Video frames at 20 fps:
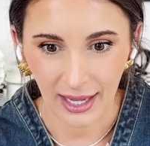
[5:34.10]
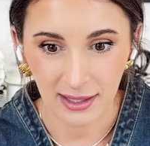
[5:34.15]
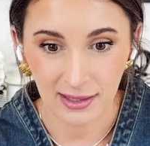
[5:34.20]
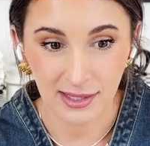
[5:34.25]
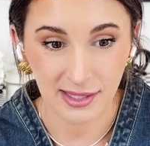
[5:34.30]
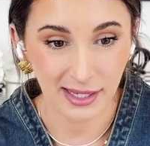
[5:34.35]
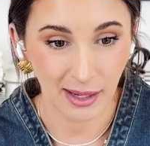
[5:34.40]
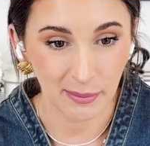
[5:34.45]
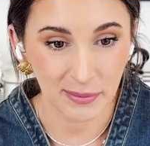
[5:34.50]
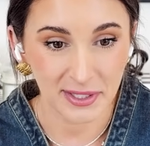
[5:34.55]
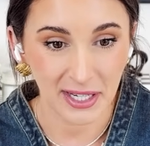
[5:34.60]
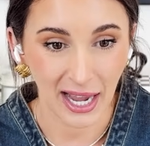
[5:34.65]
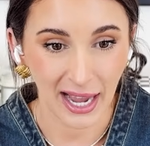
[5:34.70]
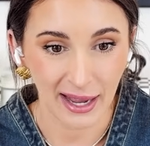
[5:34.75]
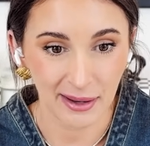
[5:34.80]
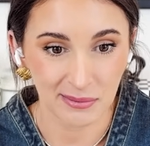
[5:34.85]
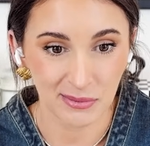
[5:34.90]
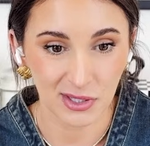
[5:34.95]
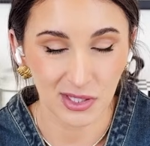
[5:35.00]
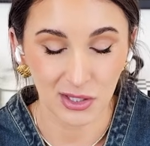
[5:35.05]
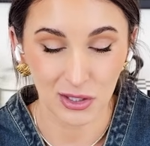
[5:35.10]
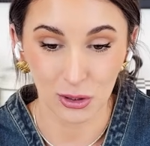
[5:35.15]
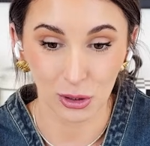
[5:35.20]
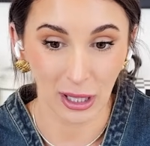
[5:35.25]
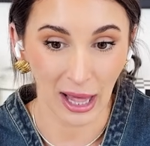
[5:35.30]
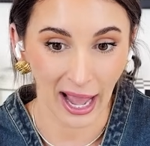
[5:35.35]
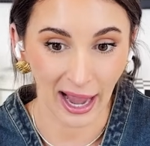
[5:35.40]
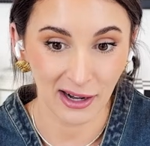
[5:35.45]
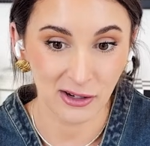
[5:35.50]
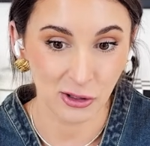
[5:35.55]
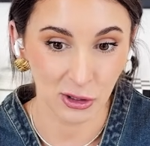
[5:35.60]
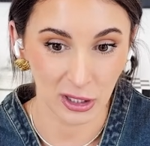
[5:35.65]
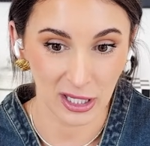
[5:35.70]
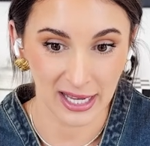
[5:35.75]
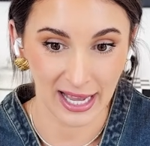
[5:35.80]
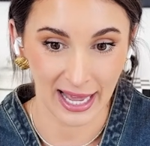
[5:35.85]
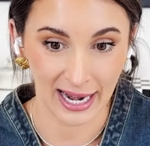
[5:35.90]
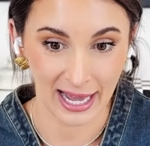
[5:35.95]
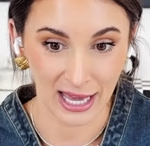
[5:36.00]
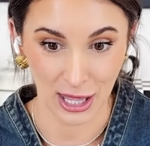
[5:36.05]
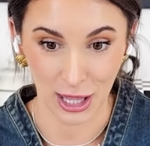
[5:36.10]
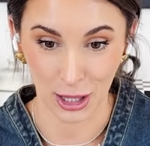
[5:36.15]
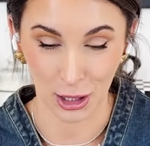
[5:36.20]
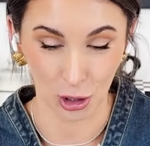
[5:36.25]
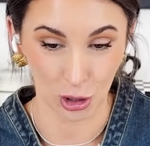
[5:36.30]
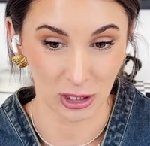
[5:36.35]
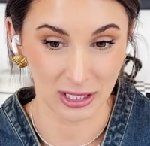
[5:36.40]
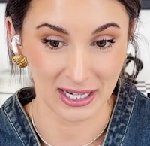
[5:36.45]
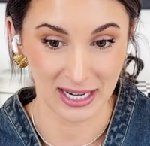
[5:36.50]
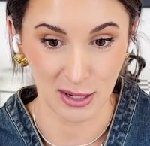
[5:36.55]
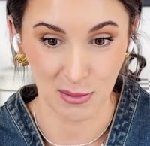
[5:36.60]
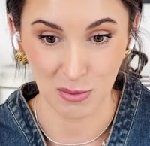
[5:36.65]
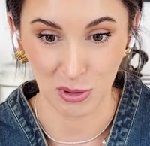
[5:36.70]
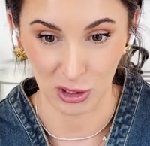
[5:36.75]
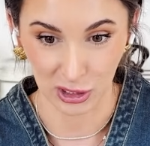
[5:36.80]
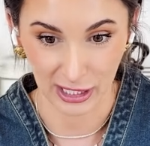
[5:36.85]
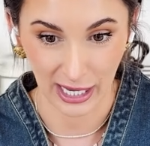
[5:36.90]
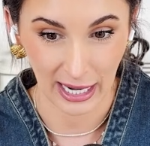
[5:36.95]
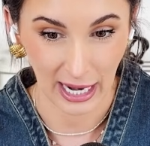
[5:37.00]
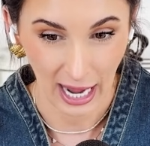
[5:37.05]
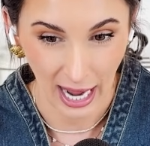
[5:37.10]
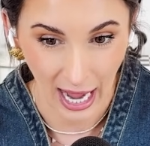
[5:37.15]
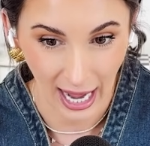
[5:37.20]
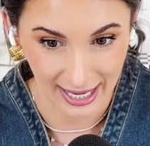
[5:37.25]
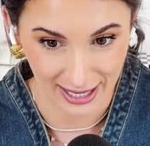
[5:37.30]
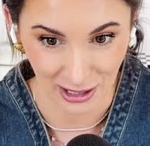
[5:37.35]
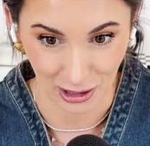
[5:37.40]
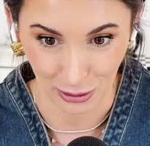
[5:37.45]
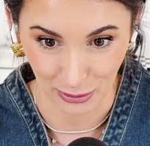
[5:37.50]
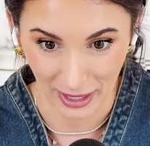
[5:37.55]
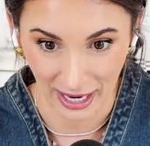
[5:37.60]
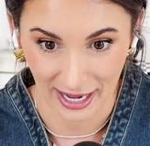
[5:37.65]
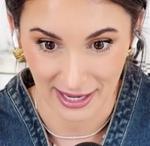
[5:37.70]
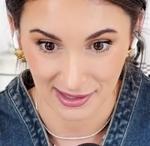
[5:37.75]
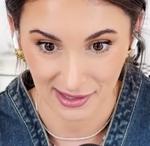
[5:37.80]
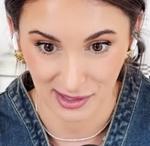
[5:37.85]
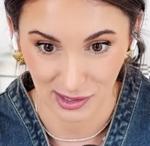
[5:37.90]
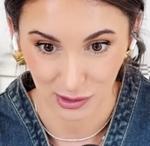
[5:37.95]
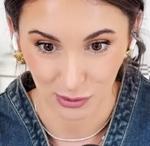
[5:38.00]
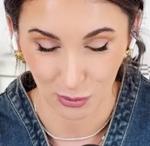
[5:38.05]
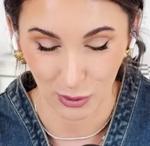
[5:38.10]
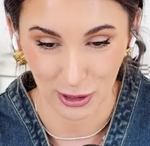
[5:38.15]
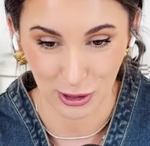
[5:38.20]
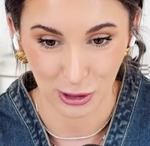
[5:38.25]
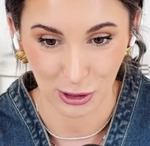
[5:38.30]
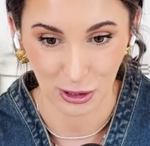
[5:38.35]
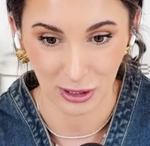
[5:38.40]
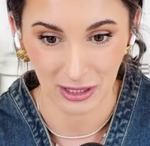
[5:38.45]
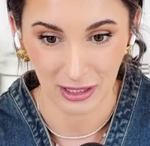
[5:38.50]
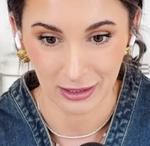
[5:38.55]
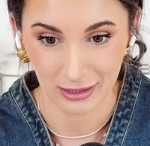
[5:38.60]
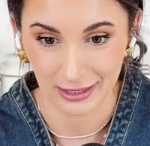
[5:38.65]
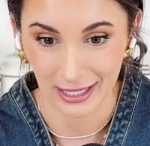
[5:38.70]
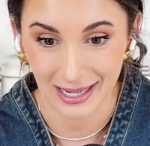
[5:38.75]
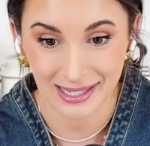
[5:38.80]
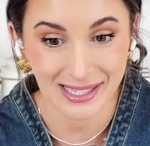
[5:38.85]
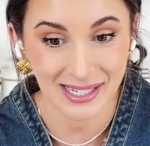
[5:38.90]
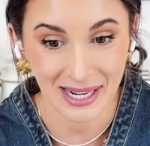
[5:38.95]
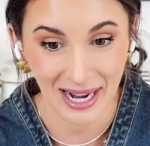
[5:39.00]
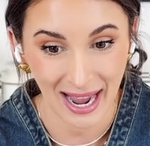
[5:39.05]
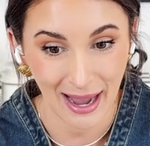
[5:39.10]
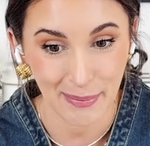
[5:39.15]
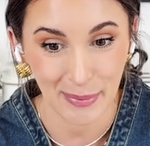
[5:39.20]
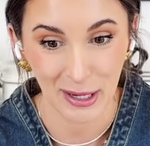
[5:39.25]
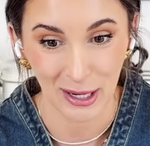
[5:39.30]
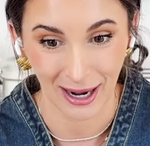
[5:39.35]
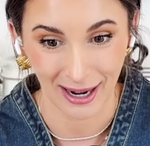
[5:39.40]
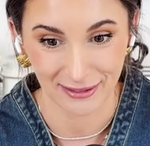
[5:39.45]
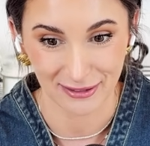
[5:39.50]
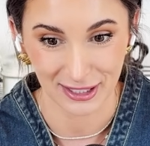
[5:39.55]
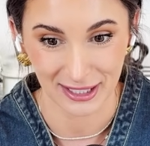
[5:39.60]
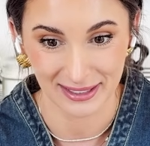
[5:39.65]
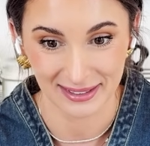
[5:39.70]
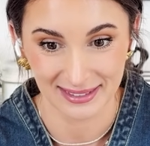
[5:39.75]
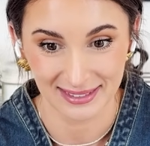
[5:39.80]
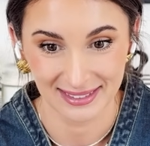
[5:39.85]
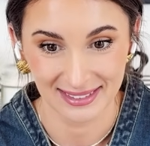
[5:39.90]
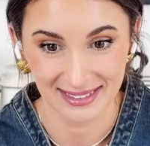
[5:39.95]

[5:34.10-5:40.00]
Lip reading: And sometimes you'll actually get a 13% higher raise, which doesn't happen often.